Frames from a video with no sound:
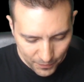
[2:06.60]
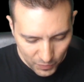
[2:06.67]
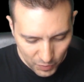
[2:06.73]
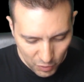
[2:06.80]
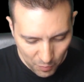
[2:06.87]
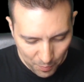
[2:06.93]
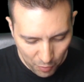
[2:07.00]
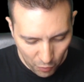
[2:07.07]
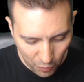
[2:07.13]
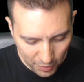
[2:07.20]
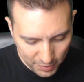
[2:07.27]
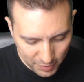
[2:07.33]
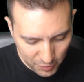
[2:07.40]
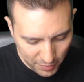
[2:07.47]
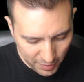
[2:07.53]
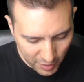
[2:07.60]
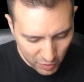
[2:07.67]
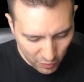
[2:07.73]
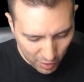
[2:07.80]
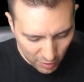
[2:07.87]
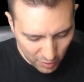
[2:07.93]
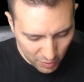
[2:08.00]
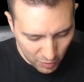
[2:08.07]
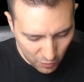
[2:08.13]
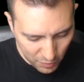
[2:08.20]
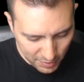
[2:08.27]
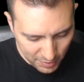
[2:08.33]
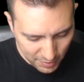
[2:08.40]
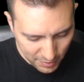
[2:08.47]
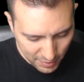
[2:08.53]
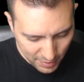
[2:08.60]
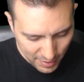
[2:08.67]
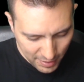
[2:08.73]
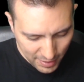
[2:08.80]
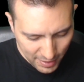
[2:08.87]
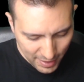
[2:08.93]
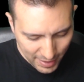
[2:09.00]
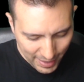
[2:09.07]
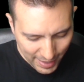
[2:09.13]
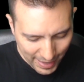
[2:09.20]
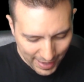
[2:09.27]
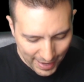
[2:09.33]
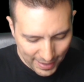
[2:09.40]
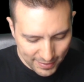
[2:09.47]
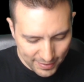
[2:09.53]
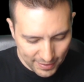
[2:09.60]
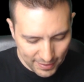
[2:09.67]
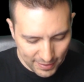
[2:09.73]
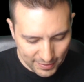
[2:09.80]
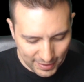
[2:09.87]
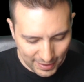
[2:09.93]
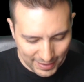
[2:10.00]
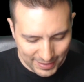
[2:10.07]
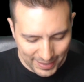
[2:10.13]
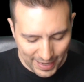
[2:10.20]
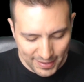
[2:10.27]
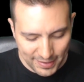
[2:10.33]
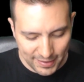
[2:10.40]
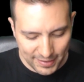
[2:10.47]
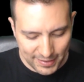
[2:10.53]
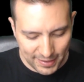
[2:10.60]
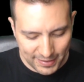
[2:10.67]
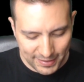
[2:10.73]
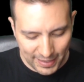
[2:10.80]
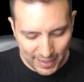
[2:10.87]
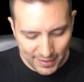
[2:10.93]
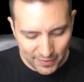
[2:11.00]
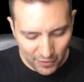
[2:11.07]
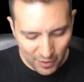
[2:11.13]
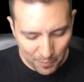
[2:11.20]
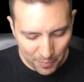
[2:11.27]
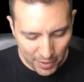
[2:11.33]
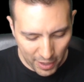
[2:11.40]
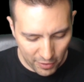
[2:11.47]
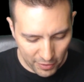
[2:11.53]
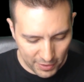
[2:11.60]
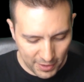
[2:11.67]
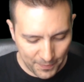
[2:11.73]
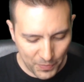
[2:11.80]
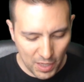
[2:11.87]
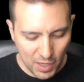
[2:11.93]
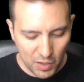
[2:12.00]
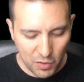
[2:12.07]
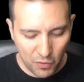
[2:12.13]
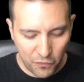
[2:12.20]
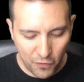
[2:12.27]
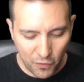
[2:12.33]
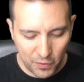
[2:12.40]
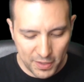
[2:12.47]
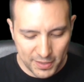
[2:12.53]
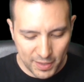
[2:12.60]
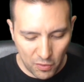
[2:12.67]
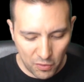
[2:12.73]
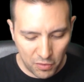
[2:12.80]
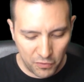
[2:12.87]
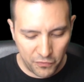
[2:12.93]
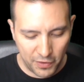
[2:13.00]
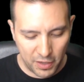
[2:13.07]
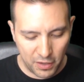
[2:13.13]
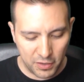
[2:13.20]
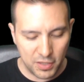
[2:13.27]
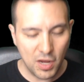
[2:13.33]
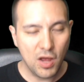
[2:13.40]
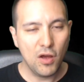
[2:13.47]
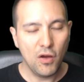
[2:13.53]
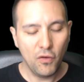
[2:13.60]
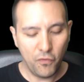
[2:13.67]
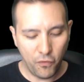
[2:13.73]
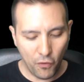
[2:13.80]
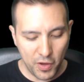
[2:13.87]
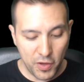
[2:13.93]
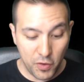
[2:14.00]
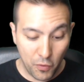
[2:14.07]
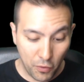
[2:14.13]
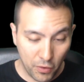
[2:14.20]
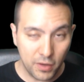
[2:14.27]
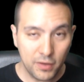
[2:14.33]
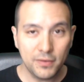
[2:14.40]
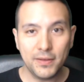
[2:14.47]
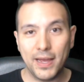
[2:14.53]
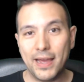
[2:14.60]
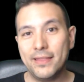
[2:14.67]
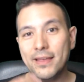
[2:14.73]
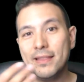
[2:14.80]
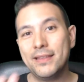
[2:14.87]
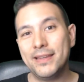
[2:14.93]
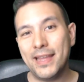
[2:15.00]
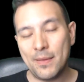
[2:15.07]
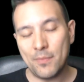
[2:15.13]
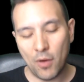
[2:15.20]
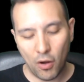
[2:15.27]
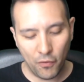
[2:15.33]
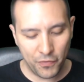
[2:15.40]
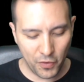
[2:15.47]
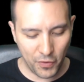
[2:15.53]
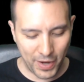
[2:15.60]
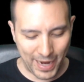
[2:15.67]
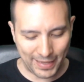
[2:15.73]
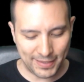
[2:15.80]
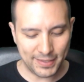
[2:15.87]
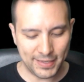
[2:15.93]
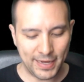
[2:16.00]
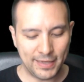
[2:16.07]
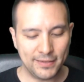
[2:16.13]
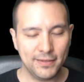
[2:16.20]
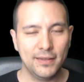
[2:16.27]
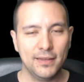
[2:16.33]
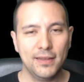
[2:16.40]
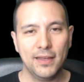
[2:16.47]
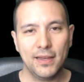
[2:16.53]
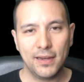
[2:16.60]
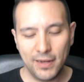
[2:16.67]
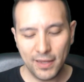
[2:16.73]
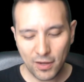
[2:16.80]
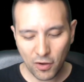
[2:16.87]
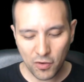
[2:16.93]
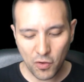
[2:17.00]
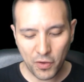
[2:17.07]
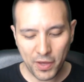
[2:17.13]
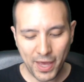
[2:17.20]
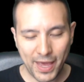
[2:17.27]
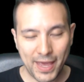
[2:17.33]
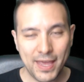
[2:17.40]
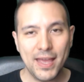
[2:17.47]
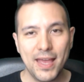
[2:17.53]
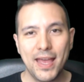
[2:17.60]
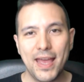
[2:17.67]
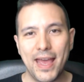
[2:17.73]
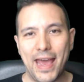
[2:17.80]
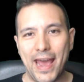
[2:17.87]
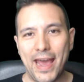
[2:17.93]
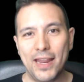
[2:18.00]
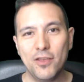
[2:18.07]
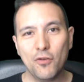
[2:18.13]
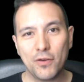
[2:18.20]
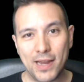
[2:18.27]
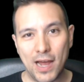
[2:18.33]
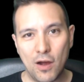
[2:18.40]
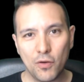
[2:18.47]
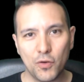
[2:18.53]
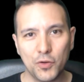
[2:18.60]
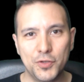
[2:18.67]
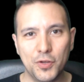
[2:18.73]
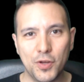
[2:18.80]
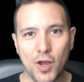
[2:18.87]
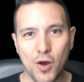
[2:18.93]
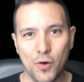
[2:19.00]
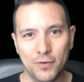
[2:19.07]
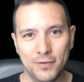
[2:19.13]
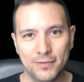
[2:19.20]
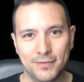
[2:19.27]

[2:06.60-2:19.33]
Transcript: You point to the QR code and successfully paired. Your phone is now configured for your and then the name of your headset. Click on OK and you're now good to go.